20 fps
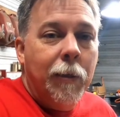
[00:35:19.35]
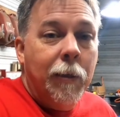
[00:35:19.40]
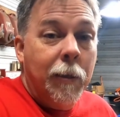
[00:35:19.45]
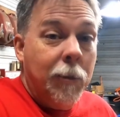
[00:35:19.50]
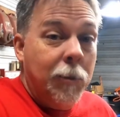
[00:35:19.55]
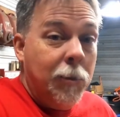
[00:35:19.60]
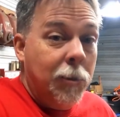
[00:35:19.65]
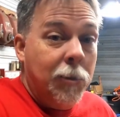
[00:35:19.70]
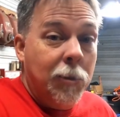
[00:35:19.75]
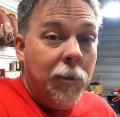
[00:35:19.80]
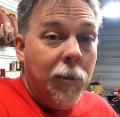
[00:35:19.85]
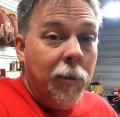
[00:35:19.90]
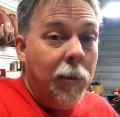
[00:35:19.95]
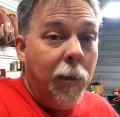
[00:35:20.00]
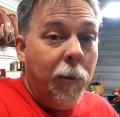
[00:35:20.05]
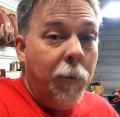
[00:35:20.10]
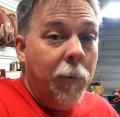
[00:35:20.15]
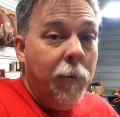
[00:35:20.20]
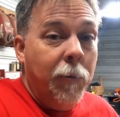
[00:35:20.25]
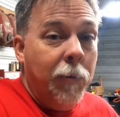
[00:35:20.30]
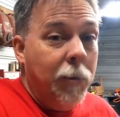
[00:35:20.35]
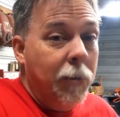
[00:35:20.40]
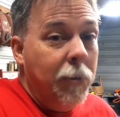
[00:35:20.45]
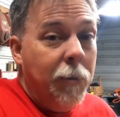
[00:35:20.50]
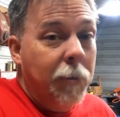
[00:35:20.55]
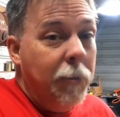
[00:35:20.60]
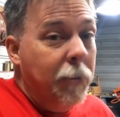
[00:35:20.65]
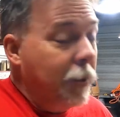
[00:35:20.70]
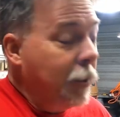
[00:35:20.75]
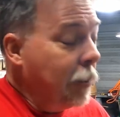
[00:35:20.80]
that just
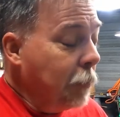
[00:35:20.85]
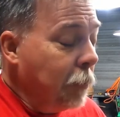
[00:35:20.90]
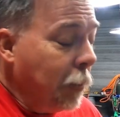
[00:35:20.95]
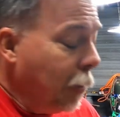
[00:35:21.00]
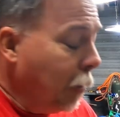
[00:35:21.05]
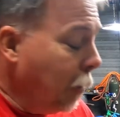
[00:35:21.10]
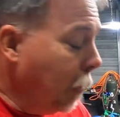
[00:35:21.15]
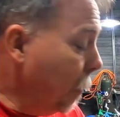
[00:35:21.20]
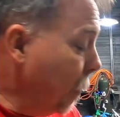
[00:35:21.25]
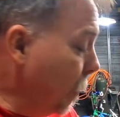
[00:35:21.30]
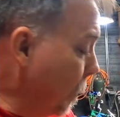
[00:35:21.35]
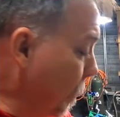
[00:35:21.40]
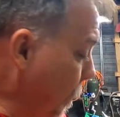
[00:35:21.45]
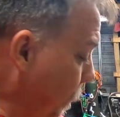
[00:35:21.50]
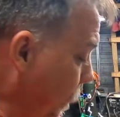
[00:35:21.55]
didn't belong.